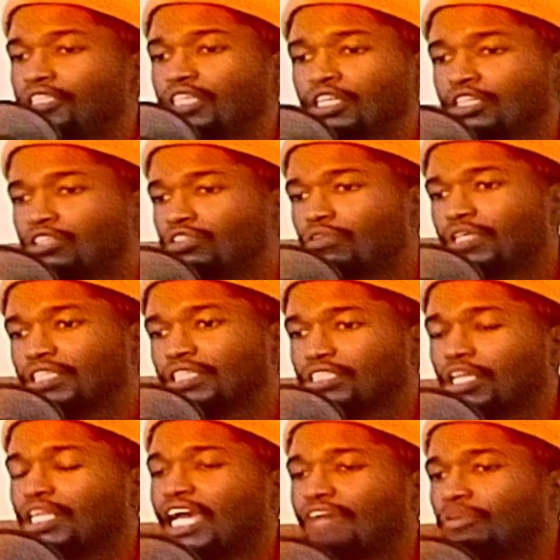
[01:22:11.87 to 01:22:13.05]
You don't necessarily
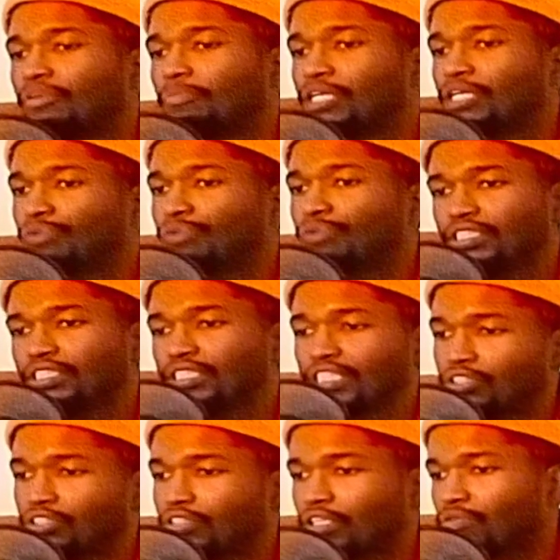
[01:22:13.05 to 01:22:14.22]
have to be
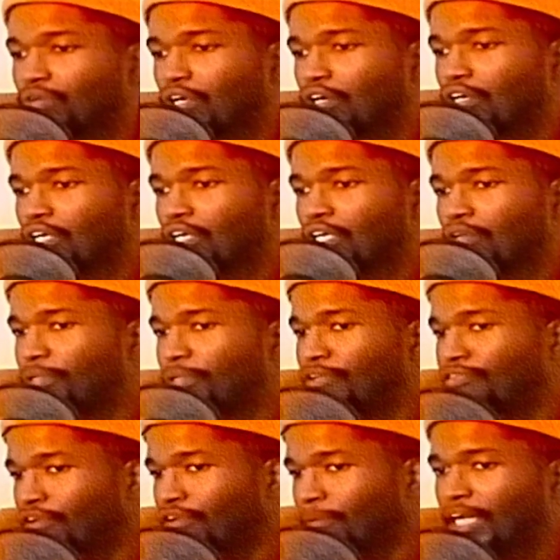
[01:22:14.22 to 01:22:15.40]
residentially or be from
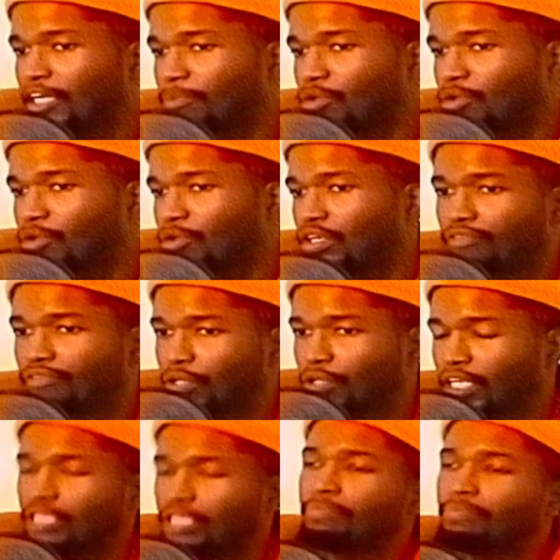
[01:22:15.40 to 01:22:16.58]
that community to vote at
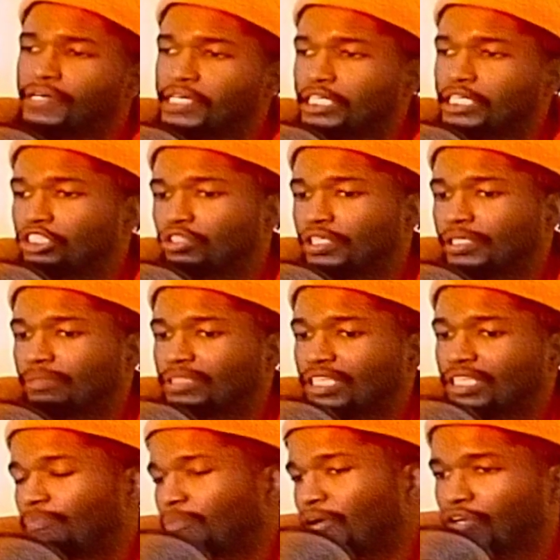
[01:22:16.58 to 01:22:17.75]
any branch. You know what I'm saying?
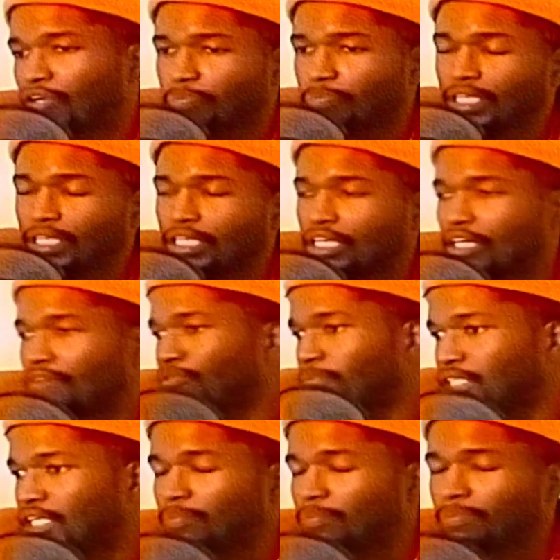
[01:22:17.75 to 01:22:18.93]
Motherfuckers probably come from another
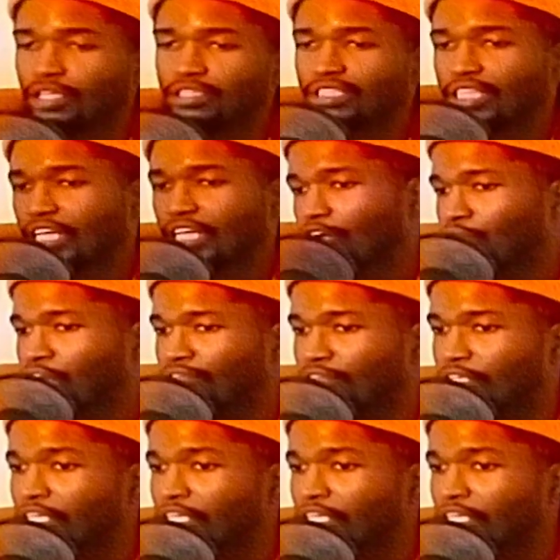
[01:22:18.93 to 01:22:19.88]
part of town, whatever.